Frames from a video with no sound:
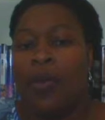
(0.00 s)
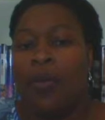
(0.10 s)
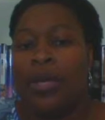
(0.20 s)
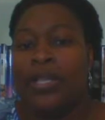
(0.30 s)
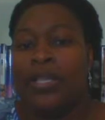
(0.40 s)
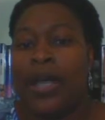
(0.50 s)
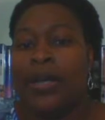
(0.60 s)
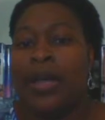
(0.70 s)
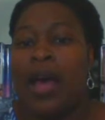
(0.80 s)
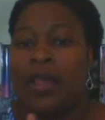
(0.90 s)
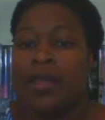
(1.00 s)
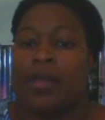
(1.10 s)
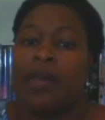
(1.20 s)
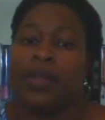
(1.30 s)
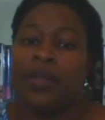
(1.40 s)
What did I not
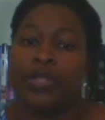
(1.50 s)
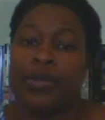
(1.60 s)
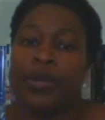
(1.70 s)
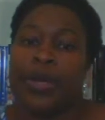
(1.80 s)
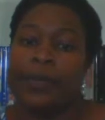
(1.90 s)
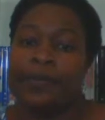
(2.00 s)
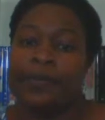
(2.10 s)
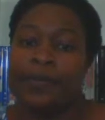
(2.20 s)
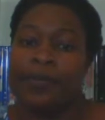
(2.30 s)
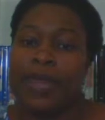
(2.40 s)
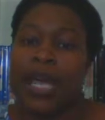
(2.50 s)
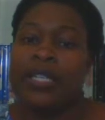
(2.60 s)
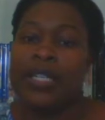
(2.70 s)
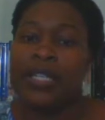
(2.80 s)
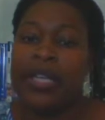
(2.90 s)
like about the story? I
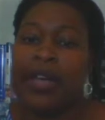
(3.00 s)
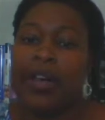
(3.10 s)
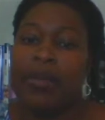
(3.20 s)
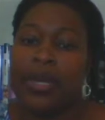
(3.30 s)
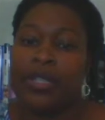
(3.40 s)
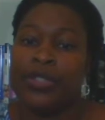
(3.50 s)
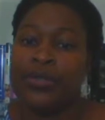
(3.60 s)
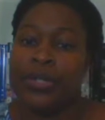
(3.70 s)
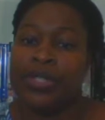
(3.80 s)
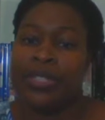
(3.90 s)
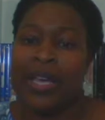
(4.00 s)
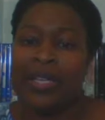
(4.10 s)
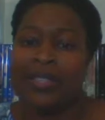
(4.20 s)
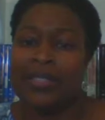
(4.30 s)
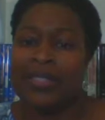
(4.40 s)
didn't care much for
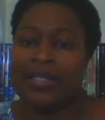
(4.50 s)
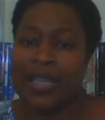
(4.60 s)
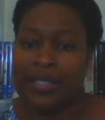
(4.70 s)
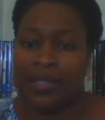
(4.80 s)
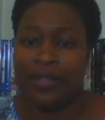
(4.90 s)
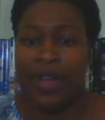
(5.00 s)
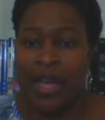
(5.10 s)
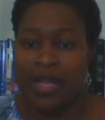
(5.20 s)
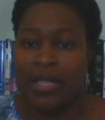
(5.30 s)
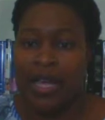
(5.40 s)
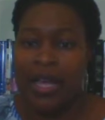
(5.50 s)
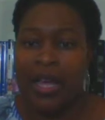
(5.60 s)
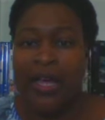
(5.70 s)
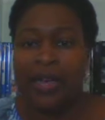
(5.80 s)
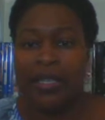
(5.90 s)
Ted's sex device
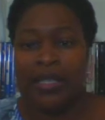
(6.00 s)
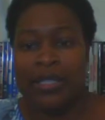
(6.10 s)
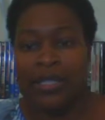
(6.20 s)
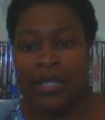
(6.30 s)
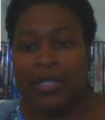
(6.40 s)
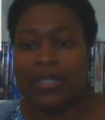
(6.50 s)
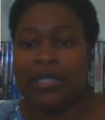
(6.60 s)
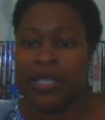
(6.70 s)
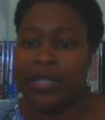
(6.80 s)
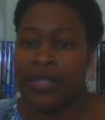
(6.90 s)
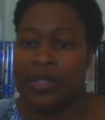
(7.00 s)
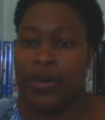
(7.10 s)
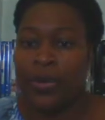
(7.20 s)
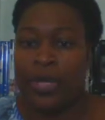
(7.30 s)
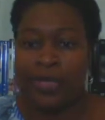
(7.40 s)
and Linda's
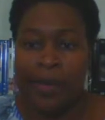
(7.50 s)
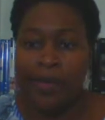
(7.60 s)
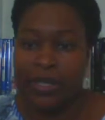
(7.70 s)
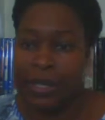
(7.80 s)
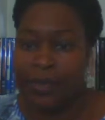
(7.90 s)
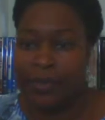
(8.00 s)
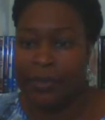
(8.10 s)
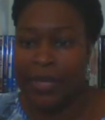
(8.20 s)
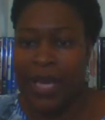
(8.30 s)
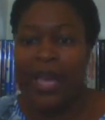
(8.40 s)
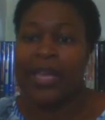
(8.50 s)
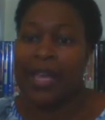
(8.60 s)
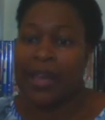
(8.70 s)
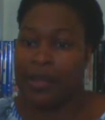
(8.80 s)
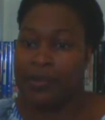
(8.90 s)
easygoing acceptance of it. I
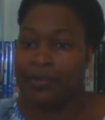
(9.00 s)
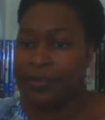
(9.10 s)
get it.